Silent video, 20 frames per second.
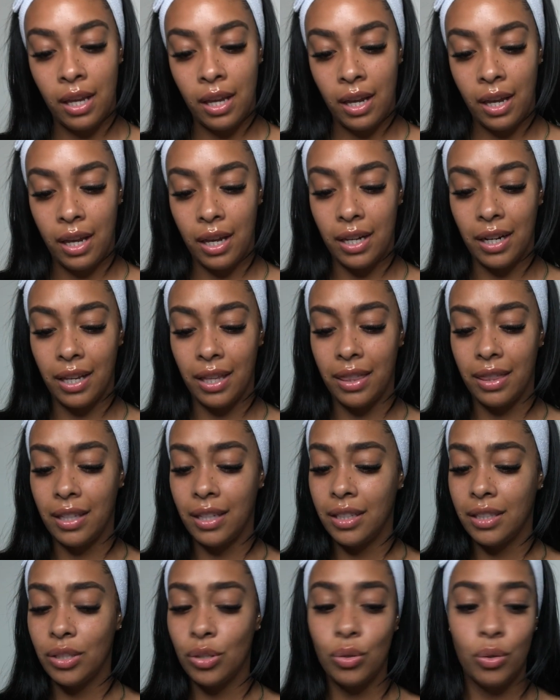and I think
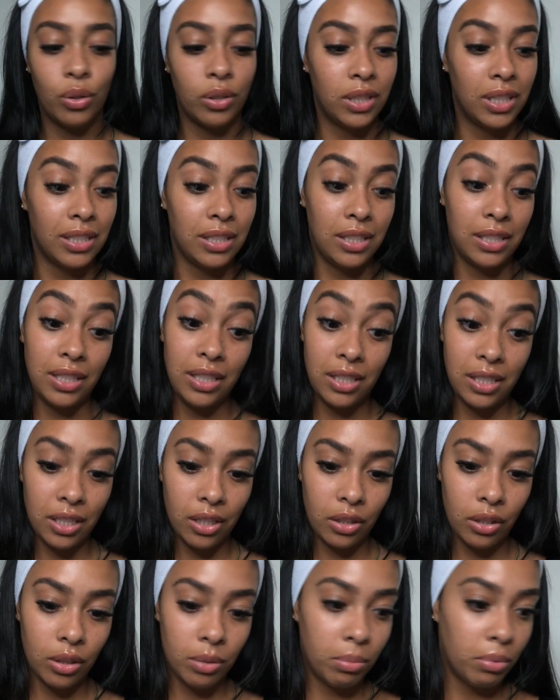it's called the
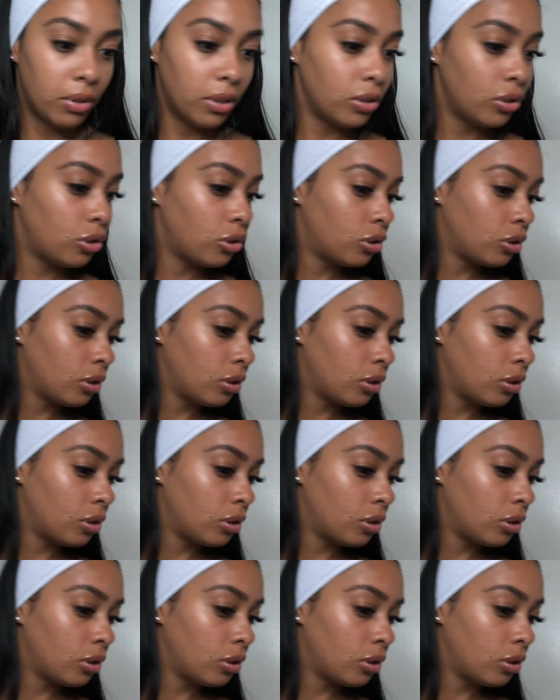detailer brush.